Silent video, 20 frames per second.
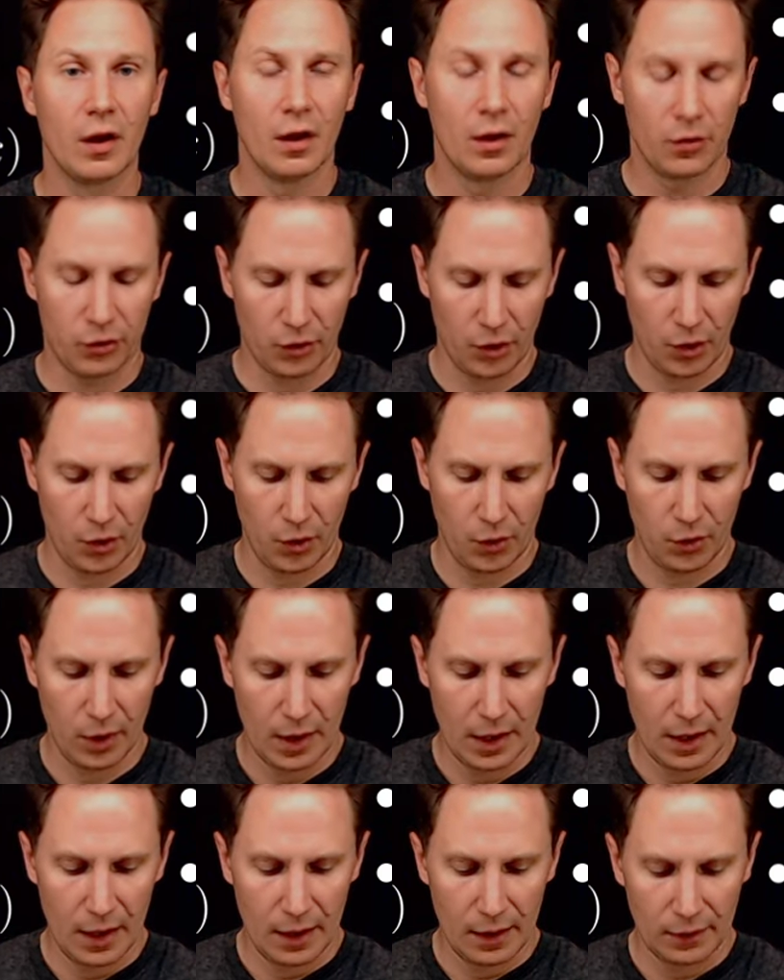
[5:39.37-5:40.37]
So
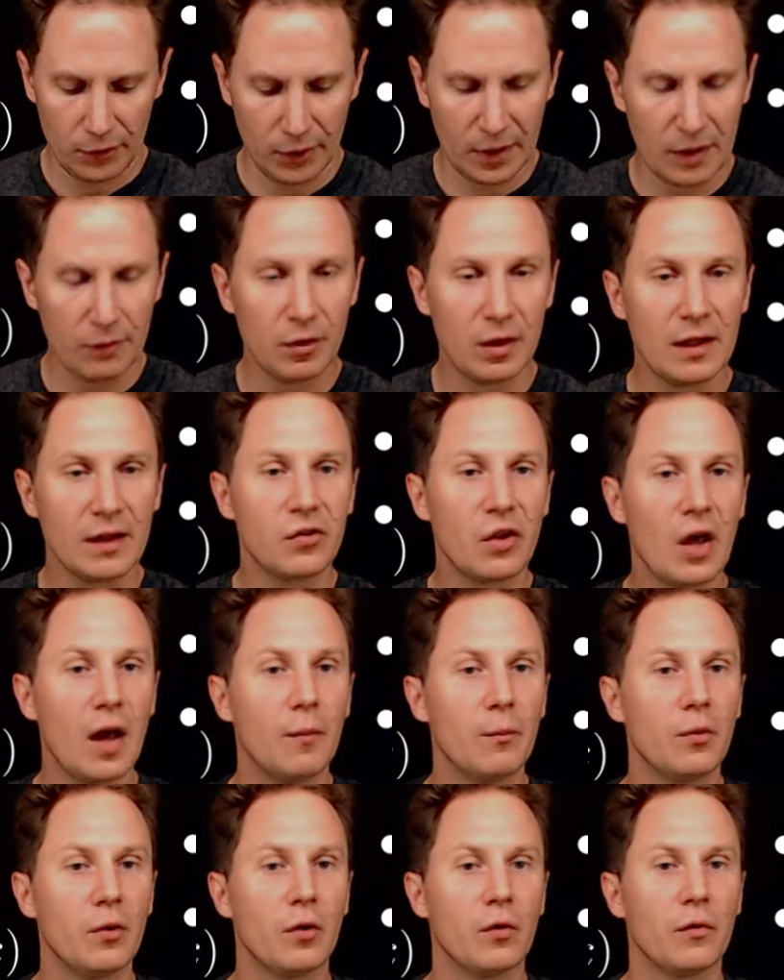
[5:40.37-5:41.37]
to give you an
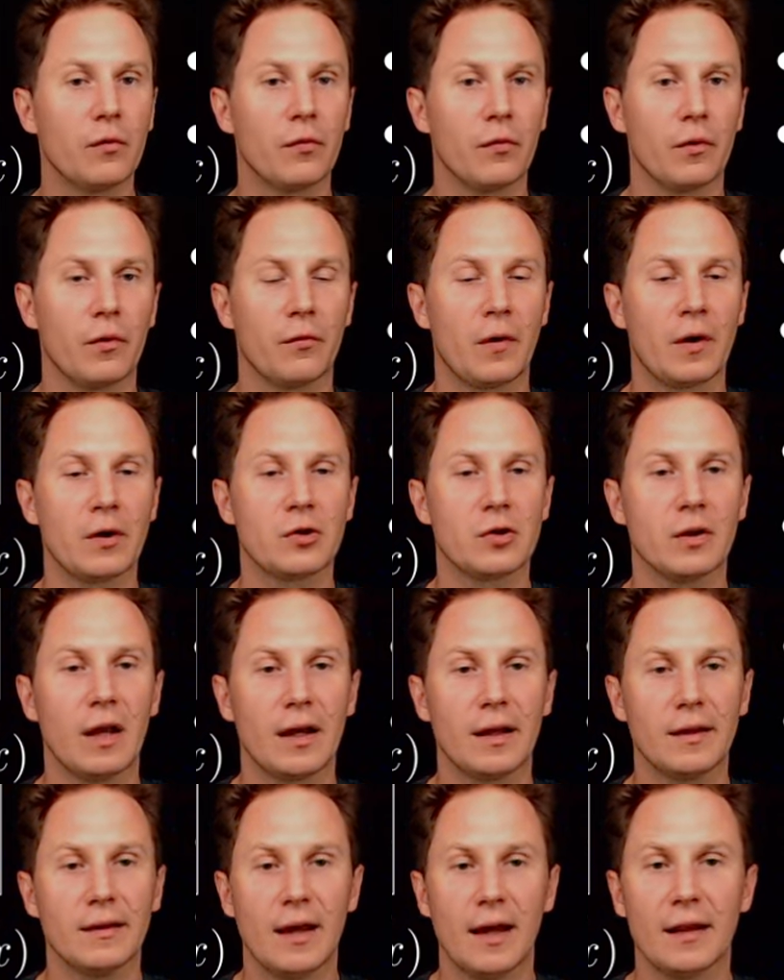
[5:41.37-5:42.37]
example of a function
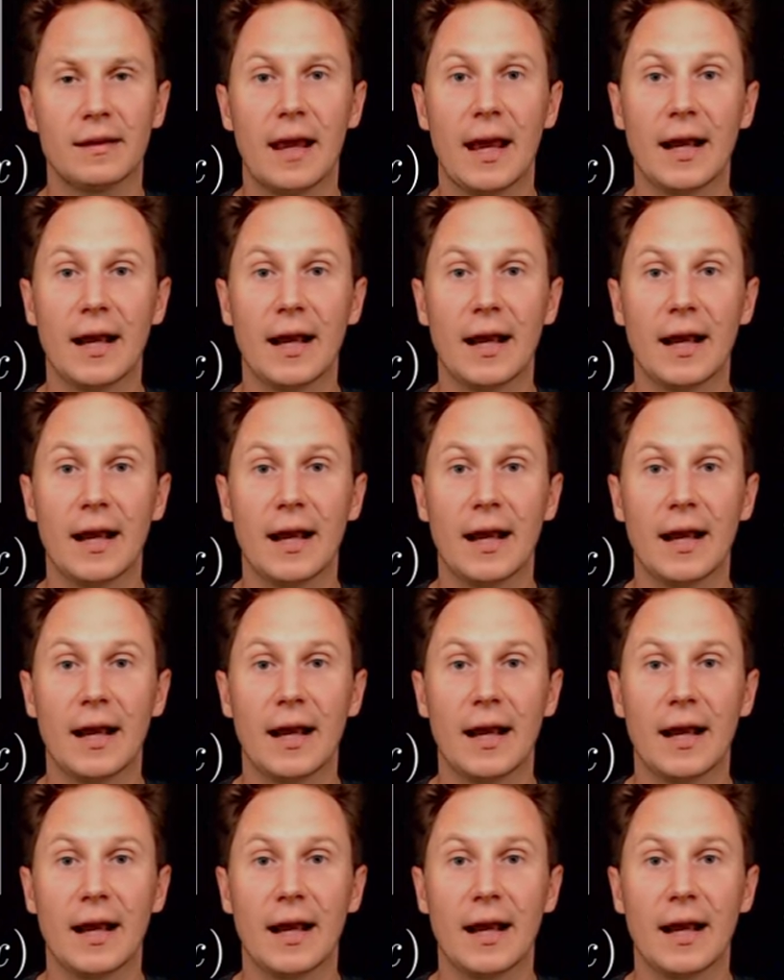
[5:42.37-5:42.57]
like that,